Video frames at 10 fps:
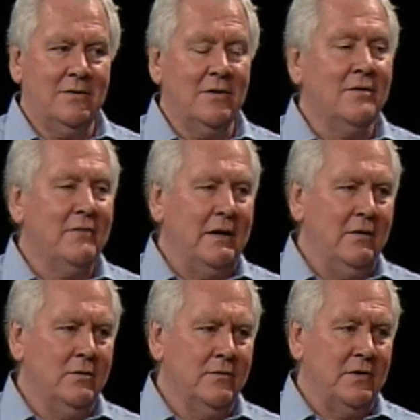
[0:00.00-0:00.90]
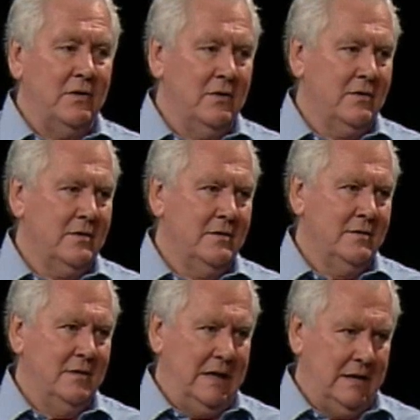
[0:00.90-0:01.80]
to the value of the earth
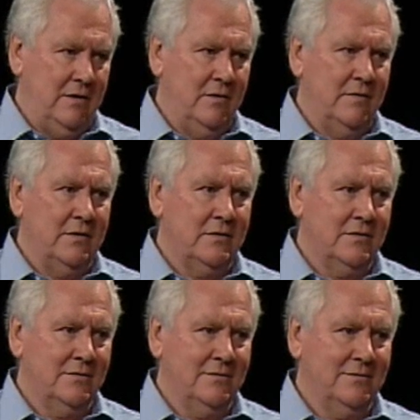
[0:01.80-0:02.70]
and the universe.